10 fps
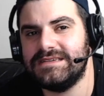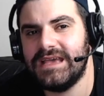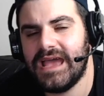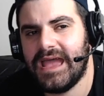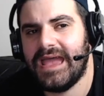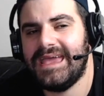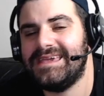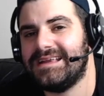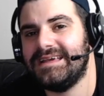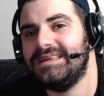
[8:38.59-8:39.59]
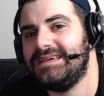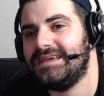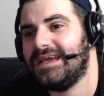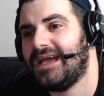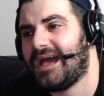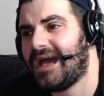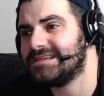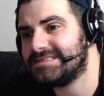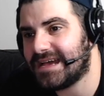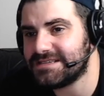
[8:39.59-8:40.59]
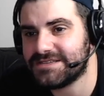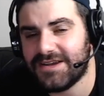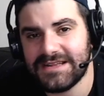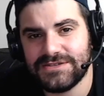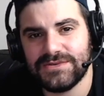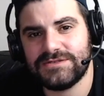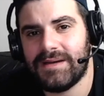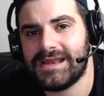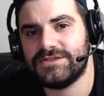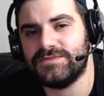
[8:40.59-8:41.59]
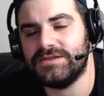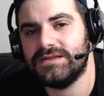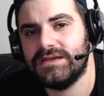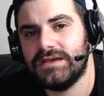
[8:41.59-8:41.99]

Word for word: He he clearly has that side to his management.